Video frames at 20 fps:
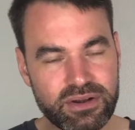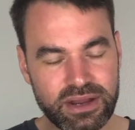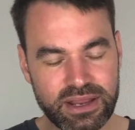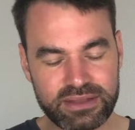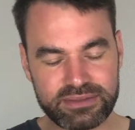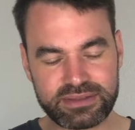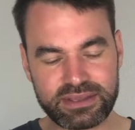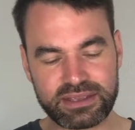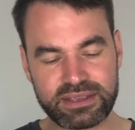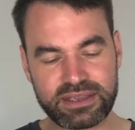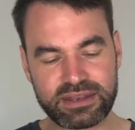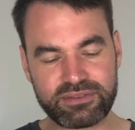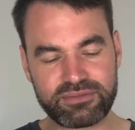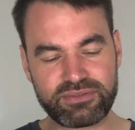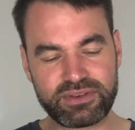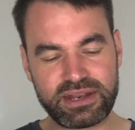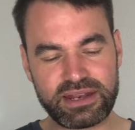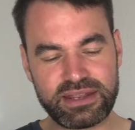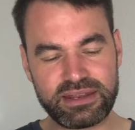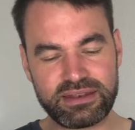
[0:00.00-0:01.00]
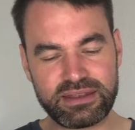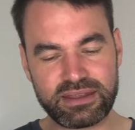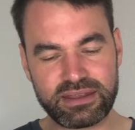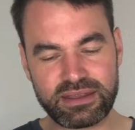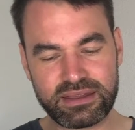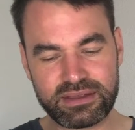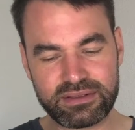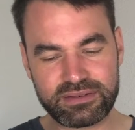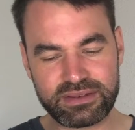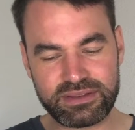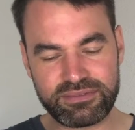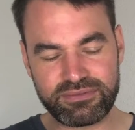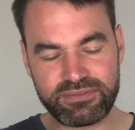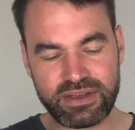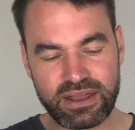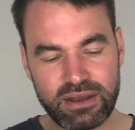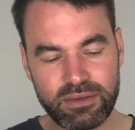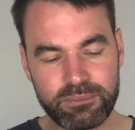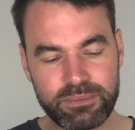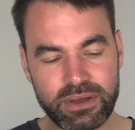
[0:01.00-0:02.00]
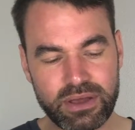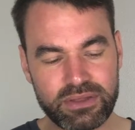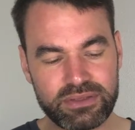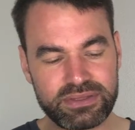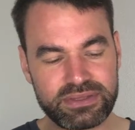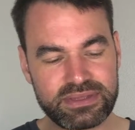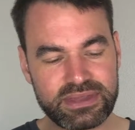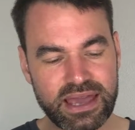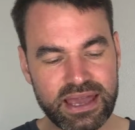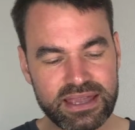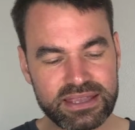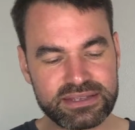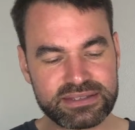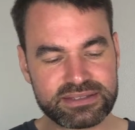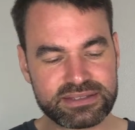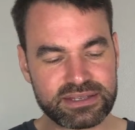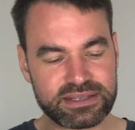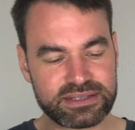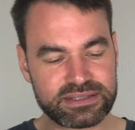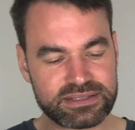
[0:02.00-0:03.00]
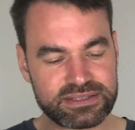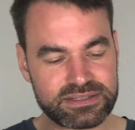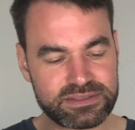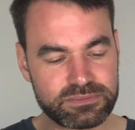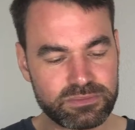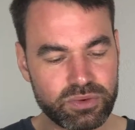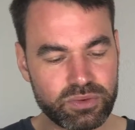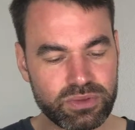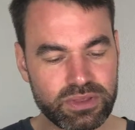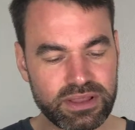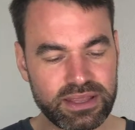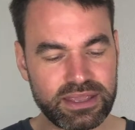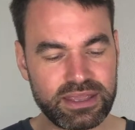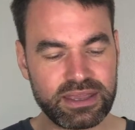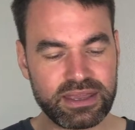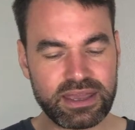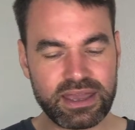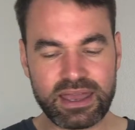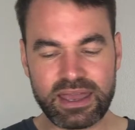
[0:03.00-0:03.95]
and they can really develop nice and smoothly.